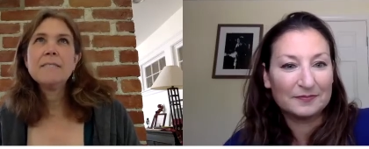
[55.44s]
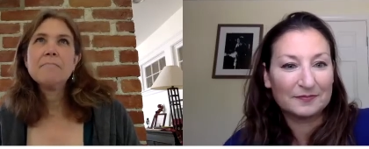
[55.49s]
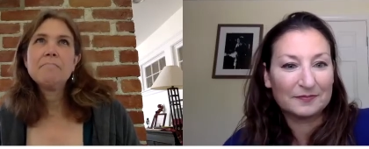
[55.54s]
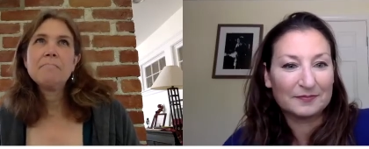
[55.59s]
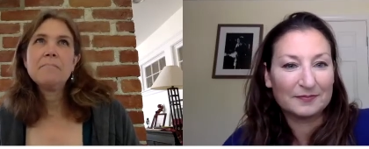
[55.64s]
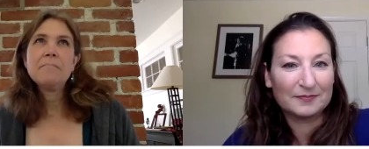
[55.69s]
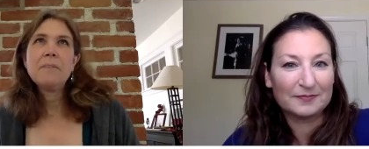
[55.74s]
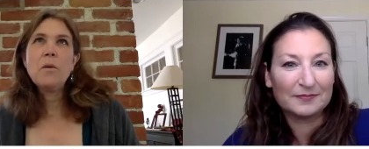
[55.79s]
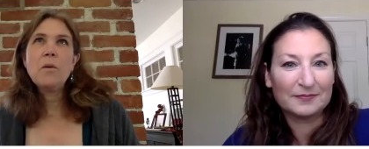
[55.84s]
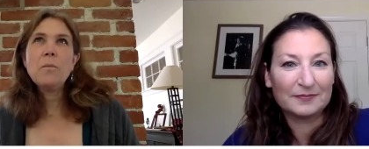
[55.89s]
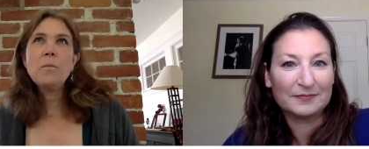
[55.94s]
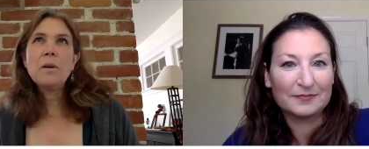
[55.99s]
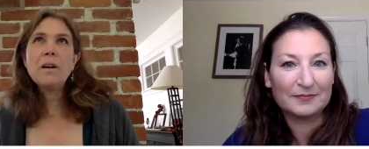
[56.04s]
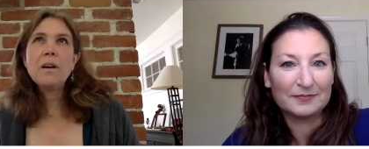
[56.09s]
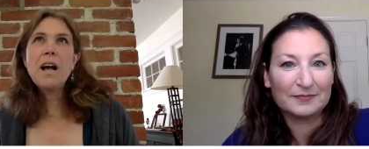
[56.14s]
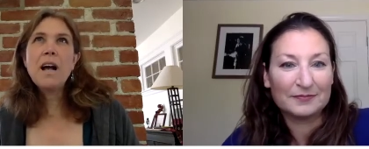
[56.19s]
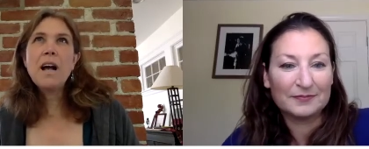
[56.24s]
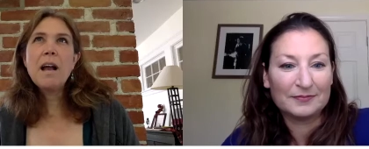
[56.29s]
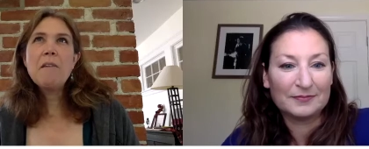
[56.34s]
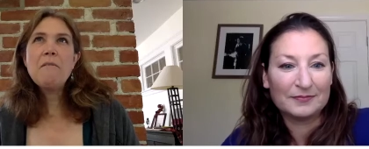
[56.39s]
Speaker 1: we're kind
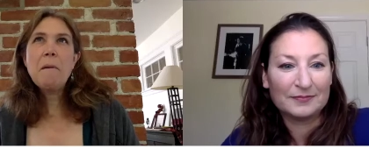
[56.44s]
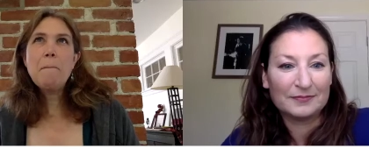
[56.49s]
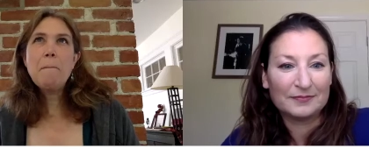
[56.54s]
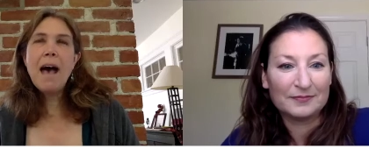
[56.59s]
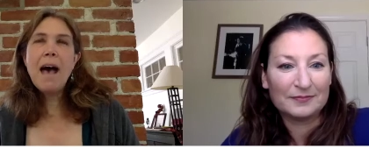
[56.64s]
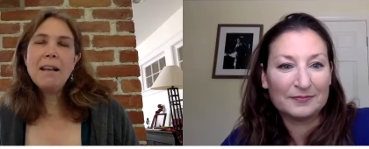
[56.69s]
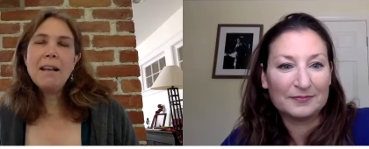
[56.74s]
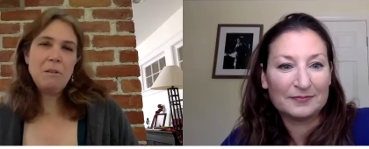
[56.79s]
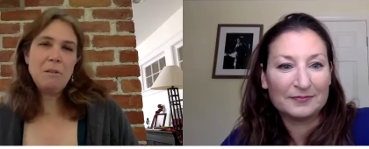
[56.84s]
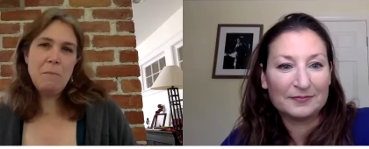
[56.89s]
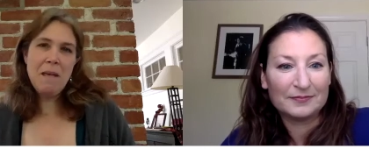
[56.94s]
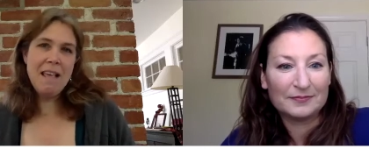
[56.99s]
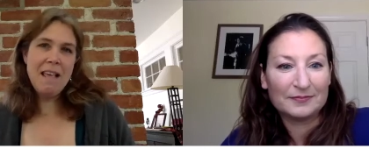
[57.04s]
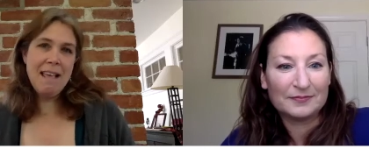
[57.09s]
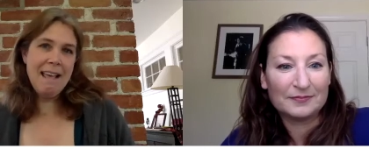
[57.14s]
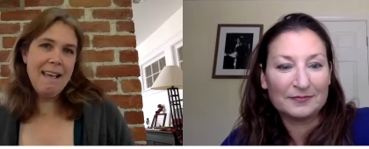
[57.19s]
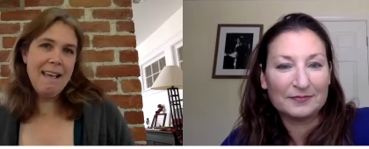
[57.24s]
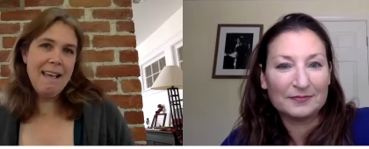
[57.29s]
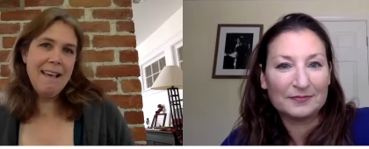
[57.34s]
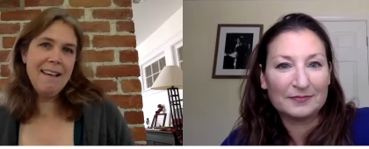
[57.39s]
of a
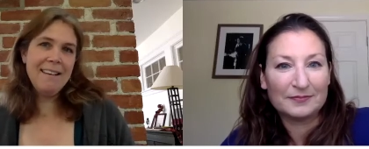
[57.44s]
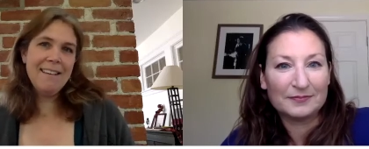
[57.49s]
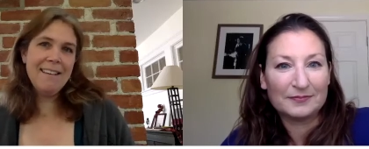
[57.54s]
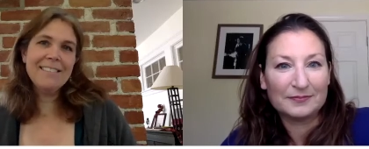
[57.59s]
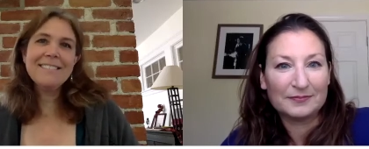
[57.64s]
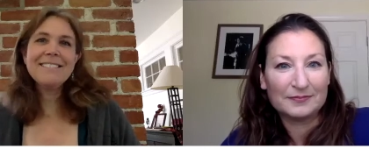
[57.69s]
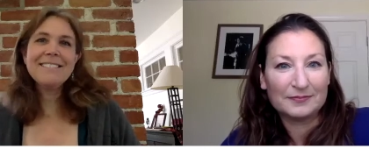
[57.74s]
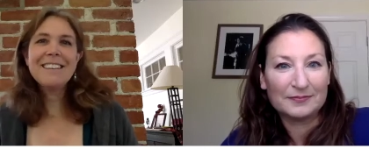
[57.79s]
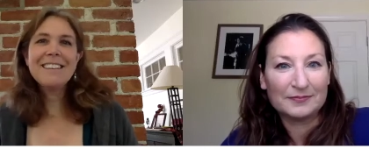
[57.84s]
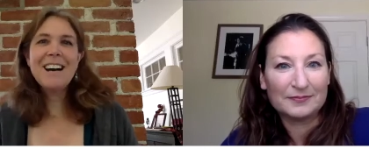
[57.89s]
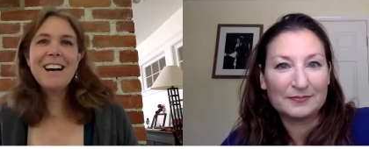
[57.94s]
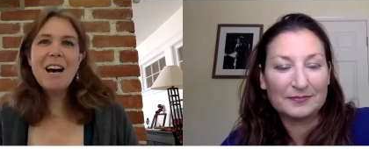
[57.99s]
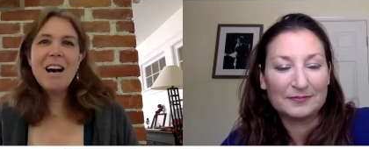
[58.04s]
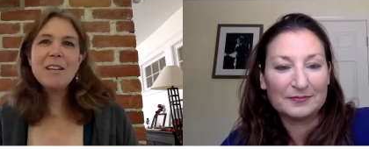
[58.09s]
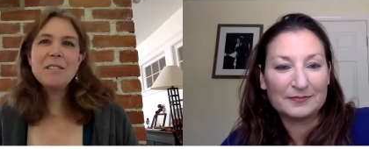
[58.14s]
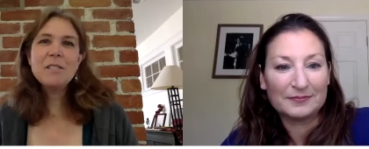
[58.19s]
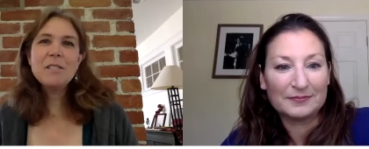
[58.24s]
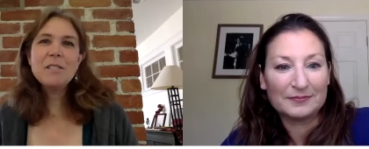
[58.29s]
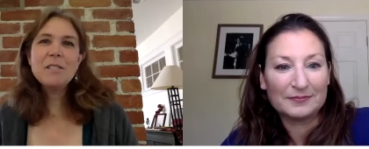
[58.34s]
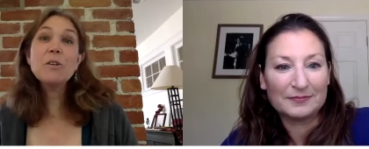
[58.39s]
matchmaking uh,
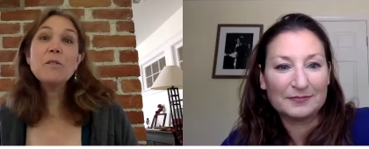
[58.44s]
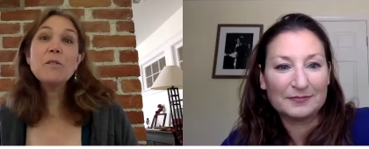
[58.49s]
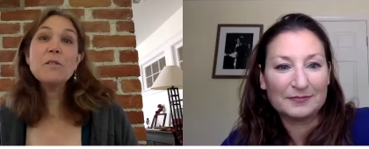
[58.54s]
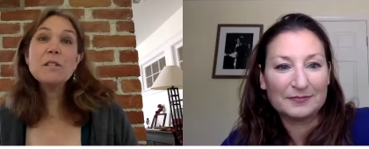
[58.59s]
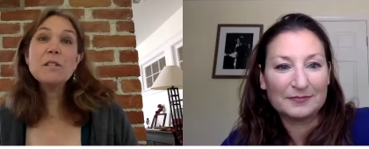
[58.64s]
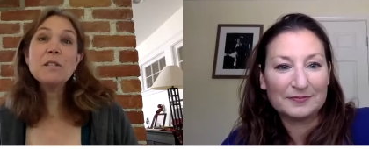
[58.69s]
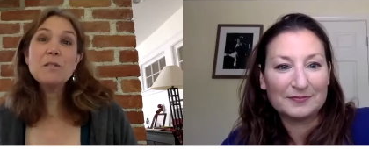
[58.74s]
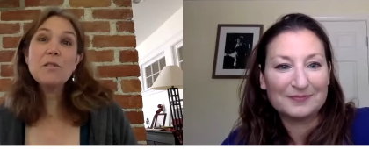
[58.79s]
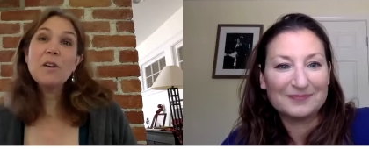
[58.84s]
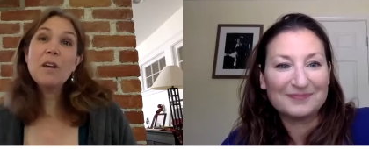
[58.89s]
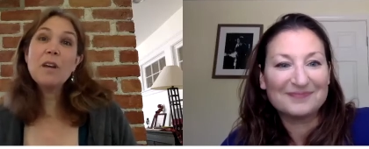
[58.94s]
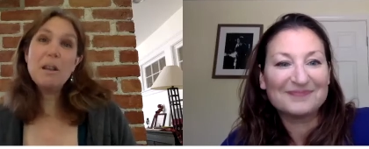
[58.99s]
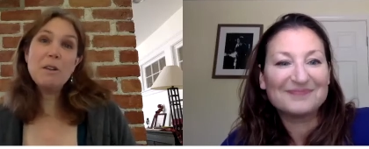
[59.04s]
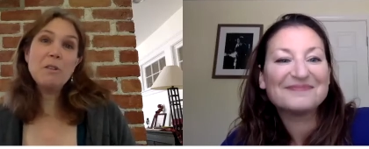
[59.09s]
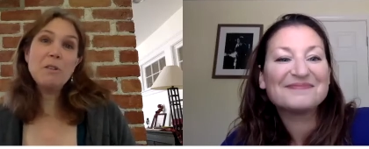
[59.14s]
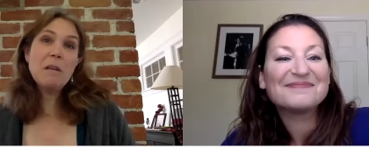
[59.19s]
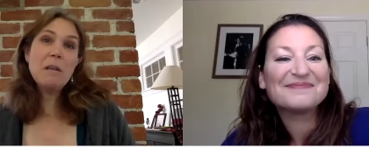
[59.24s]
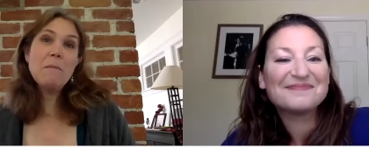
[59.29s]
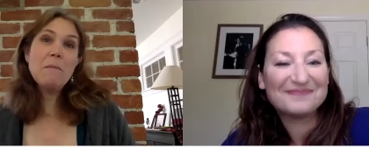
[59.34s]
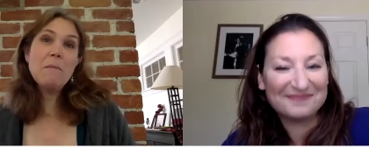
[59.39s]
service for
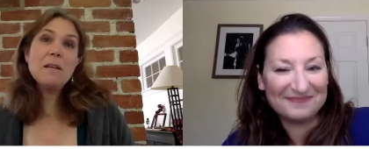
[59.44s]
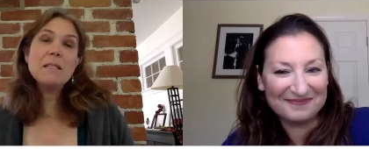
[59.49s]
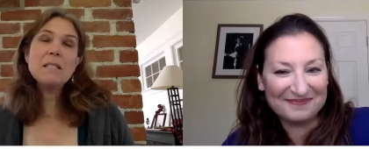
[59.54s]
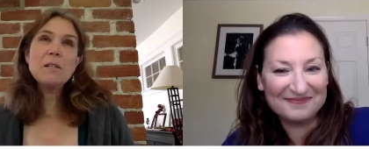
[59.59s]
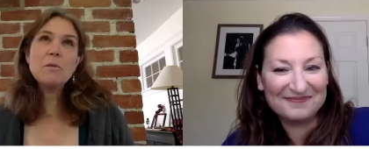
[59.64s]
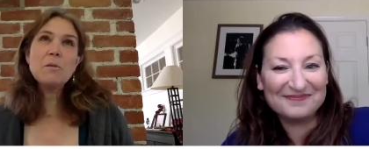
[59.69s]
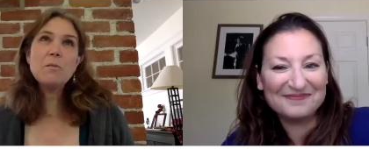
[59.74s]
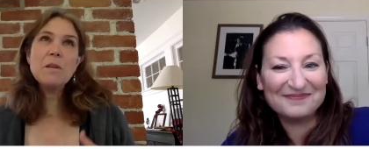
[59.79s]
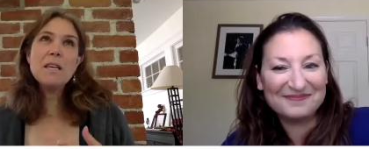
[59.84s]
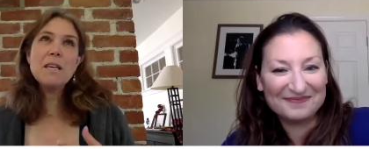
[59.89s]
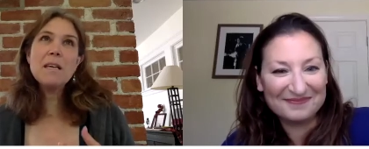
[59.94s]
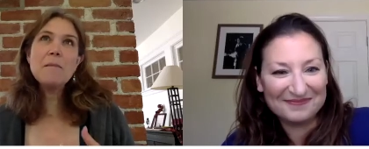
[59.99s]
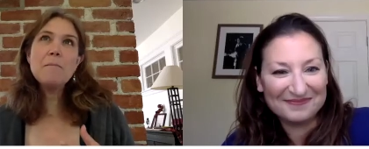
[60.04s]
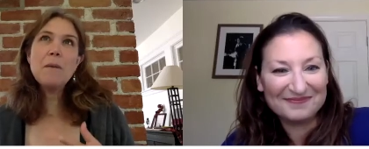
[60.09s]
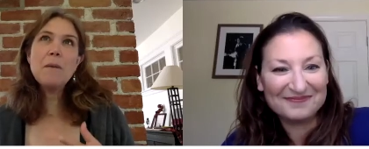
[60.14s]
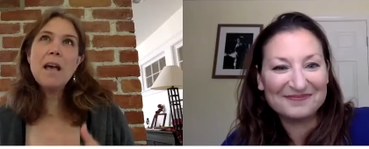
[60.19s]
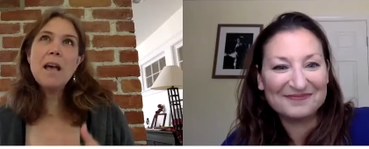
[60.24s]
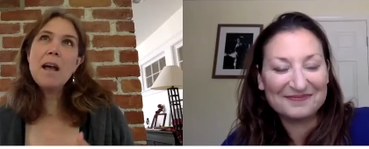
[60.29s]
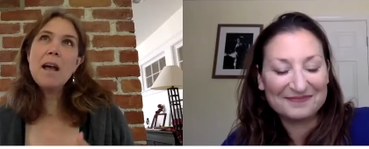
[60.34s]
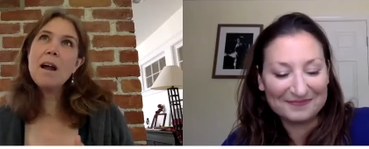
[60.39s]
entertainment. So, we
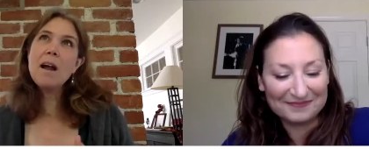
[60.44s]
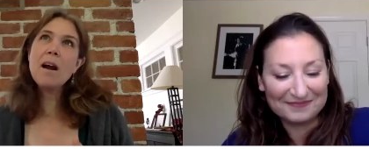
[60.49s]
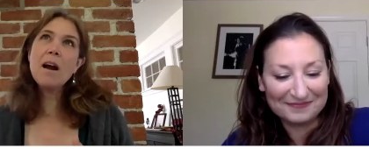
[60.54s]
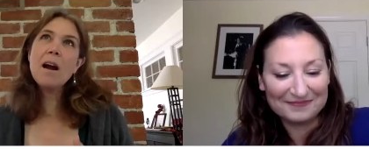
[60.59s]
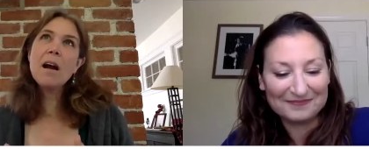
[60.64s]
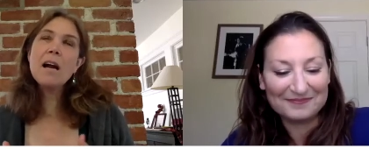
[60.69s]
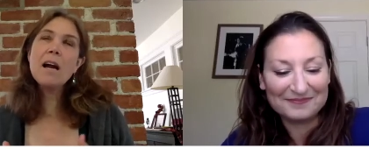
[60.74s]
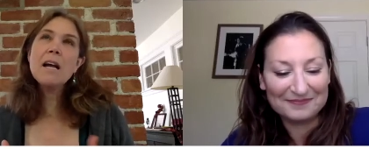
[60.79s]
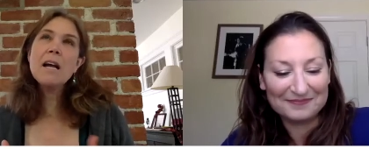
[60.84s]
pair